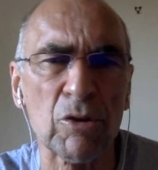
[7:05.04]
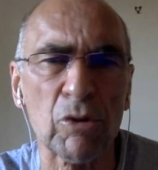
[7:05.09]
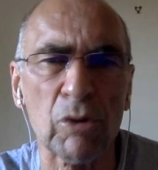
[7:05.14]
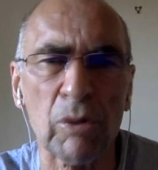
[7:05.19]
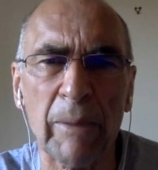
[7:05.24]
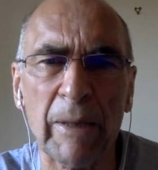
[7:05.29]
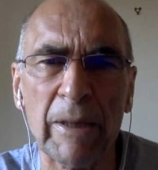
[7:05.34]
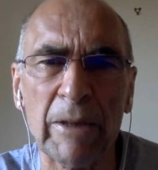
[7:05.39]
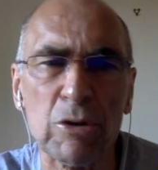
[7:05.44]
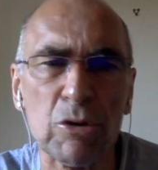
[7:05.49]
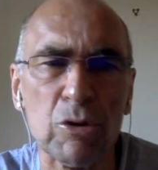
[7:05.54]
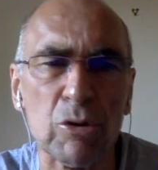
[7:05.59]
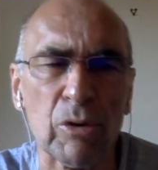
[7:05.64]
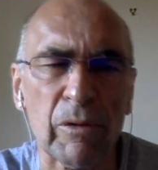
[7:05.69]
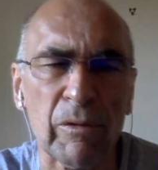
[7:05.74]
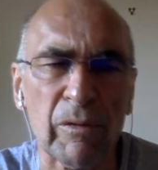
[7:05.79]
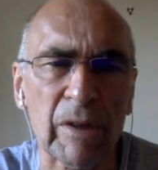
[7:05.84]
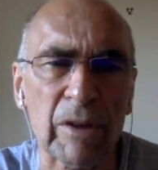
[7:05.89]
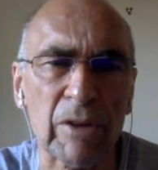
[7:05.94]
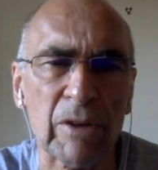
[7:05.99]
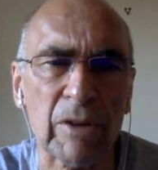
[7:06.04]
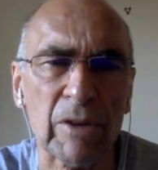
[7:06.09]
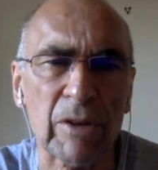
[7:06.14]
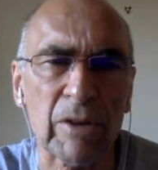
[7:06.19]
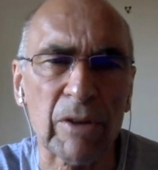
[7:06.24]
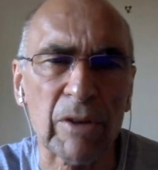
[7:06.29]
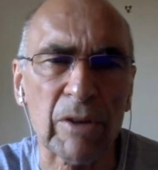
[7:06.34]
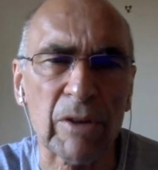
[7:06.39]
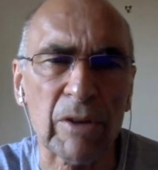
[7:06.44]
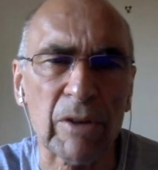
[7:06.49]
all about joint
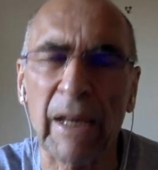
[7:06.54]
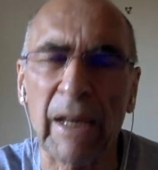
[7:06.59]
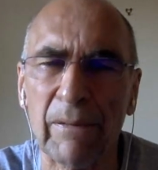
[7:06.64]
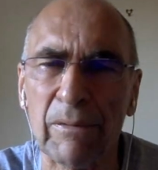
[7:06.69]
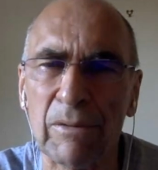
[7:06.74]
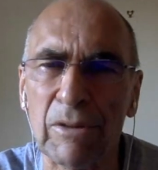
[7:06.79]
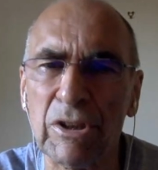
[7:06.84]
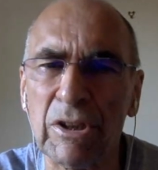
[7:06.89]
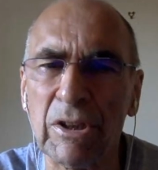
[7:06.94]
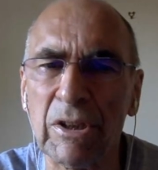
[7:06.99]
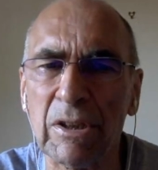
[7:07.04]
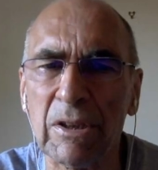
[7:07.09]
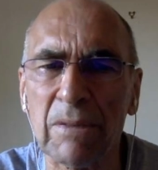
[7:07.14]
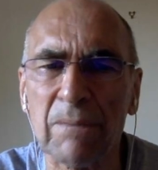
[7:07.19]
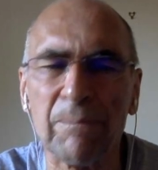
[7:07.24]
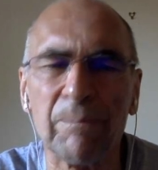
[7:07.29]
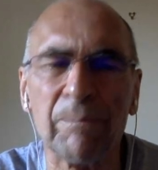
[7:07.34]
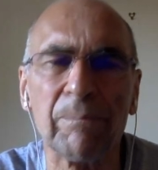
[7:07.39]
ventures for now. Cheers.